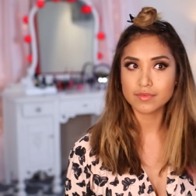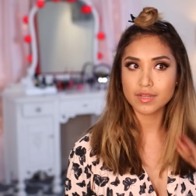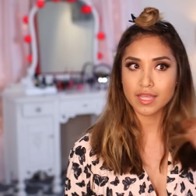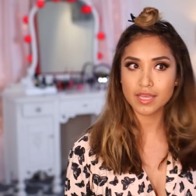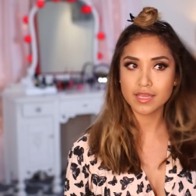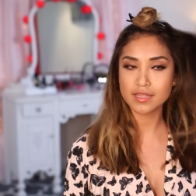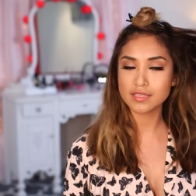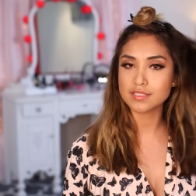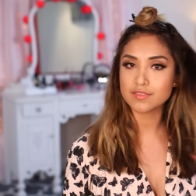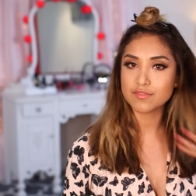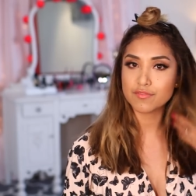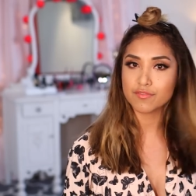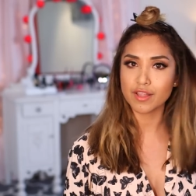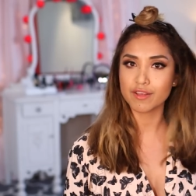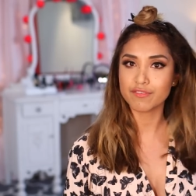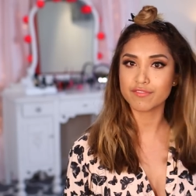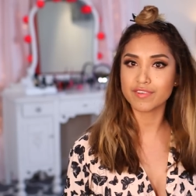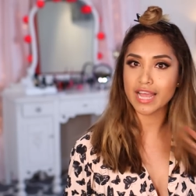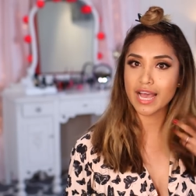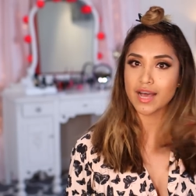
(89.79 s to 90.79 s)
Okay, just
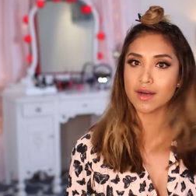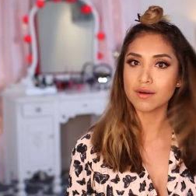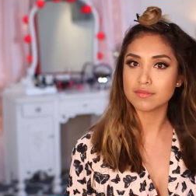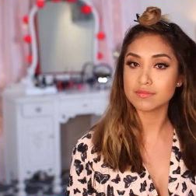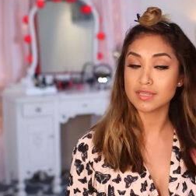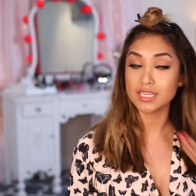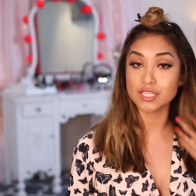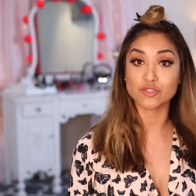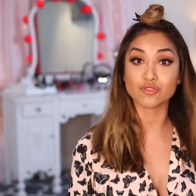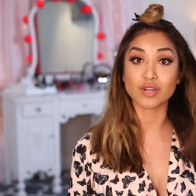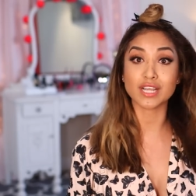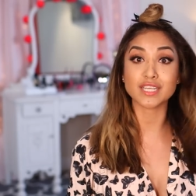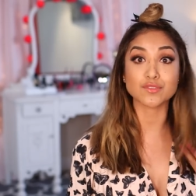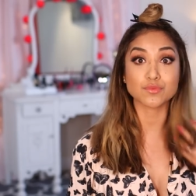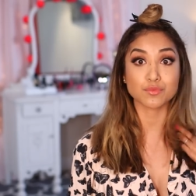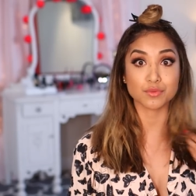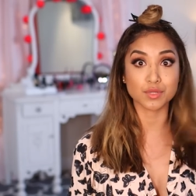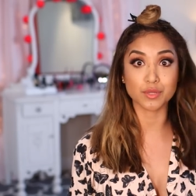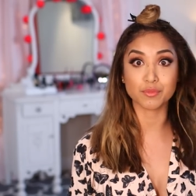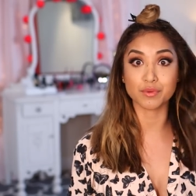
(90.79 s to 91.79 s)
fluff it out. It
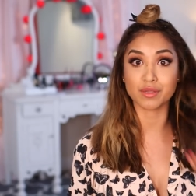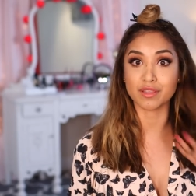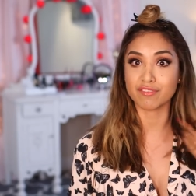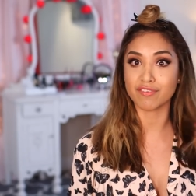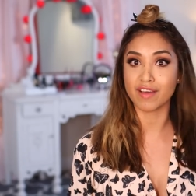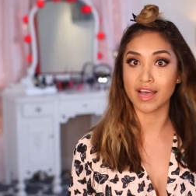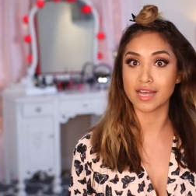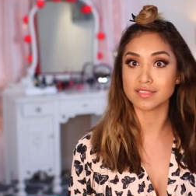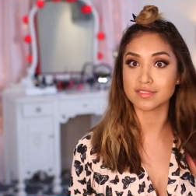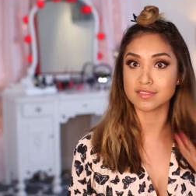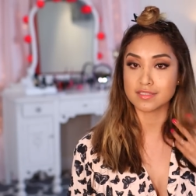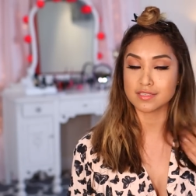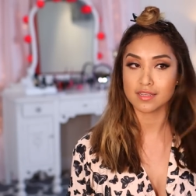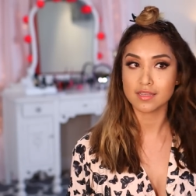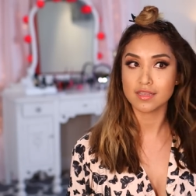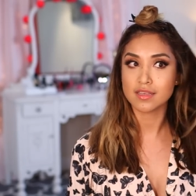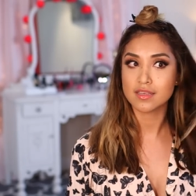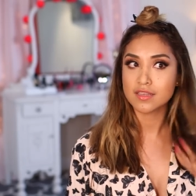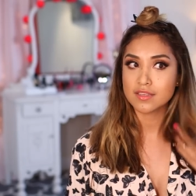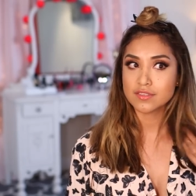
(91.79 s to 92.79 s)
dries really, really fast.
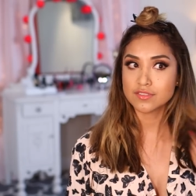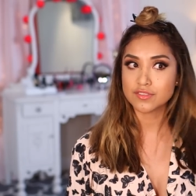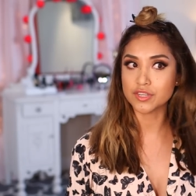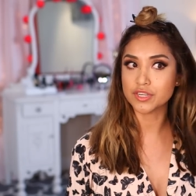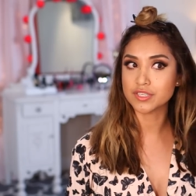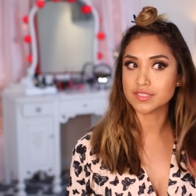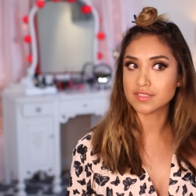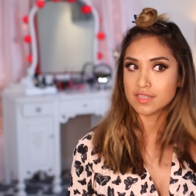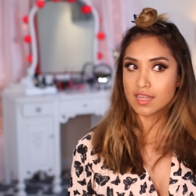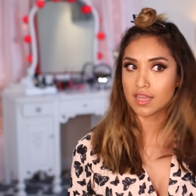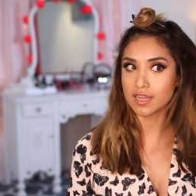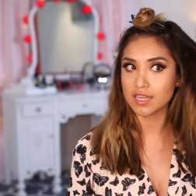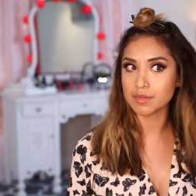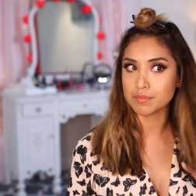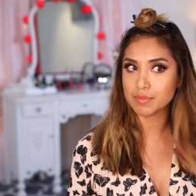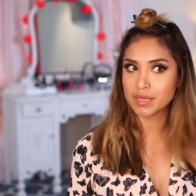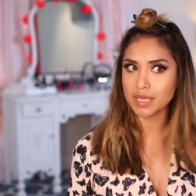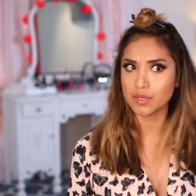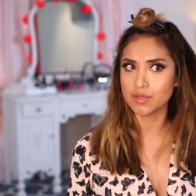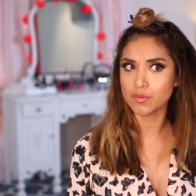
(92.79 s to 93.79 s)
So you're just not
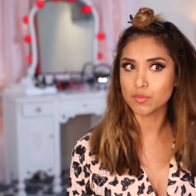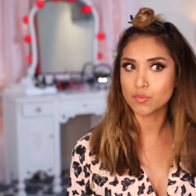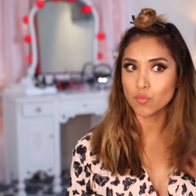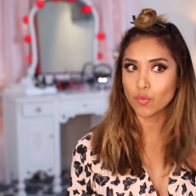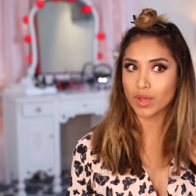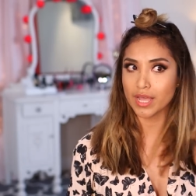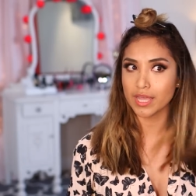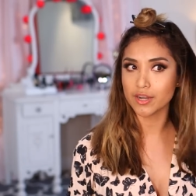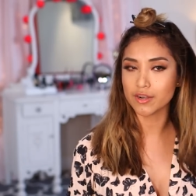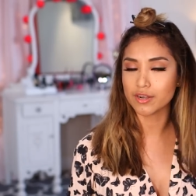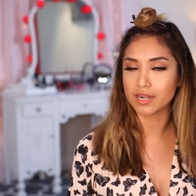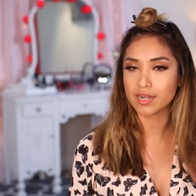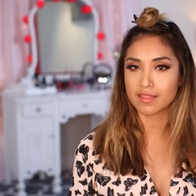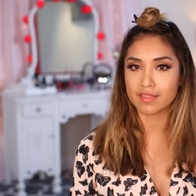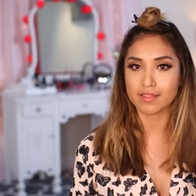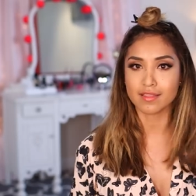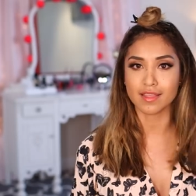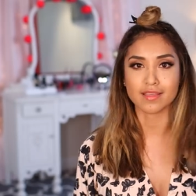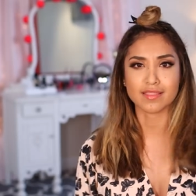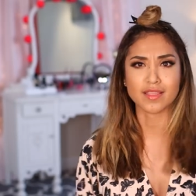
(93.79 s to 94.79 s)
gonna be wet or
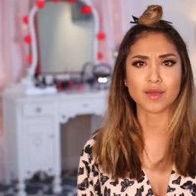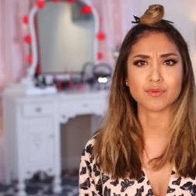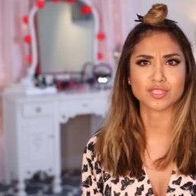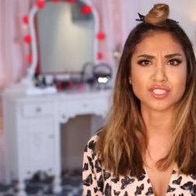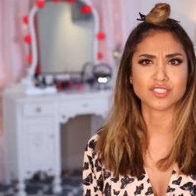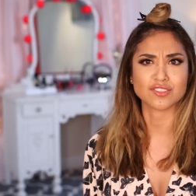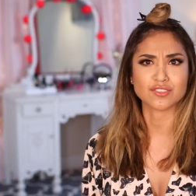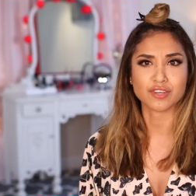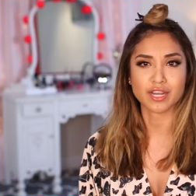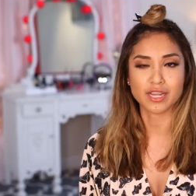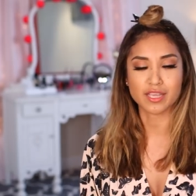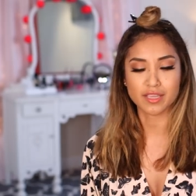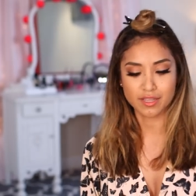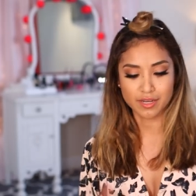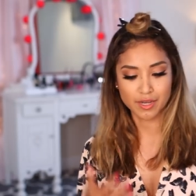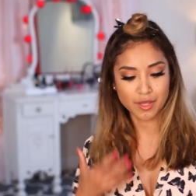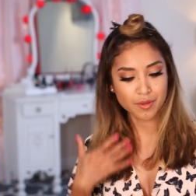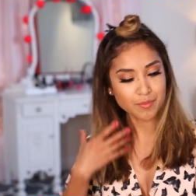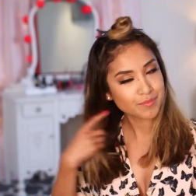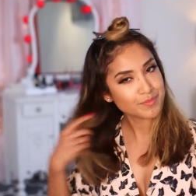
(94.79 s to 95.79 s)
anything like that, which is great,
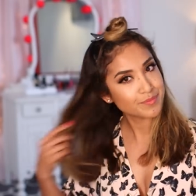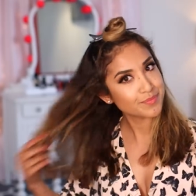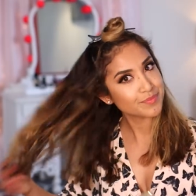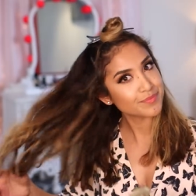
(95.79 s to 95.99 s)
you know?